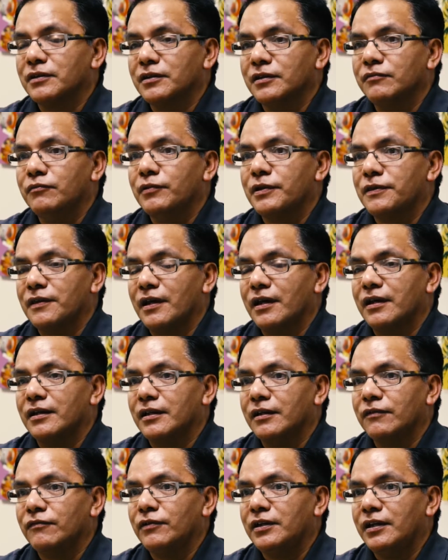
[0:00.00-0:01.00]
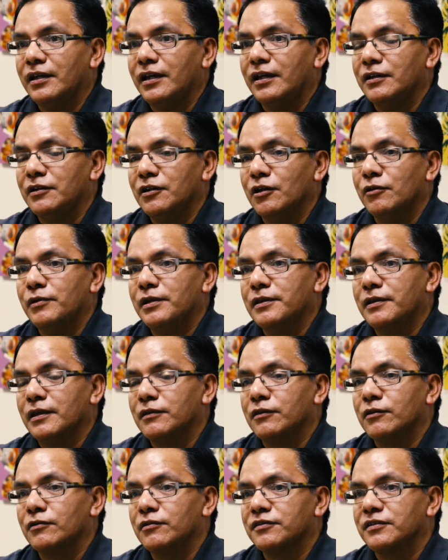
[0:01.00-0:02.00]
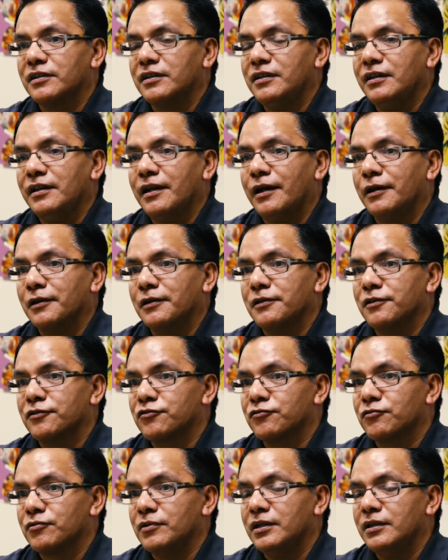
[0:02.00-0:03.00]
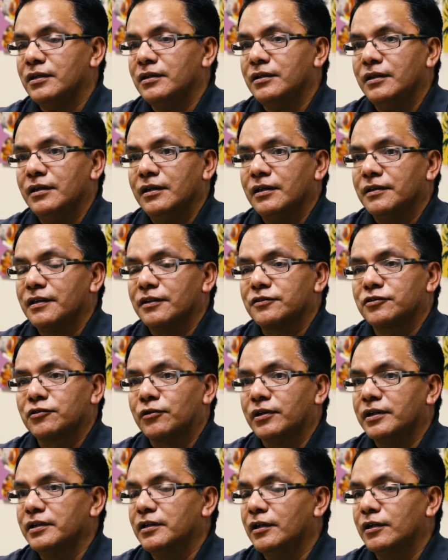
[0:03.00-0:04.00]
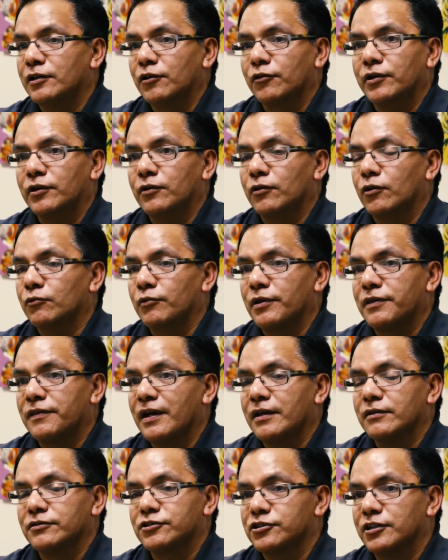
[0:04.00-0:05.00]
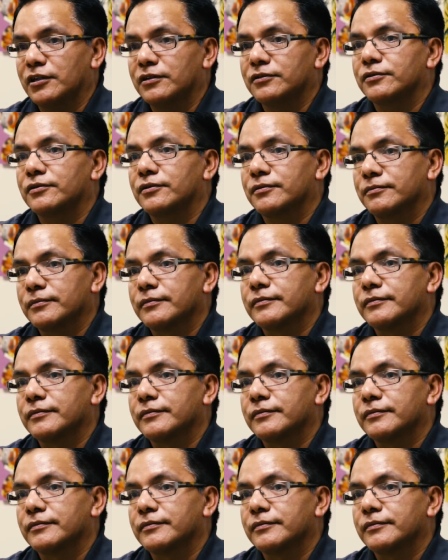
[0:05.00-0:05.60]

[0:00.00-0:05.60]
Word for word: to live with that every day, knowing that there is a kid out on the street that's going hungry or without shelter.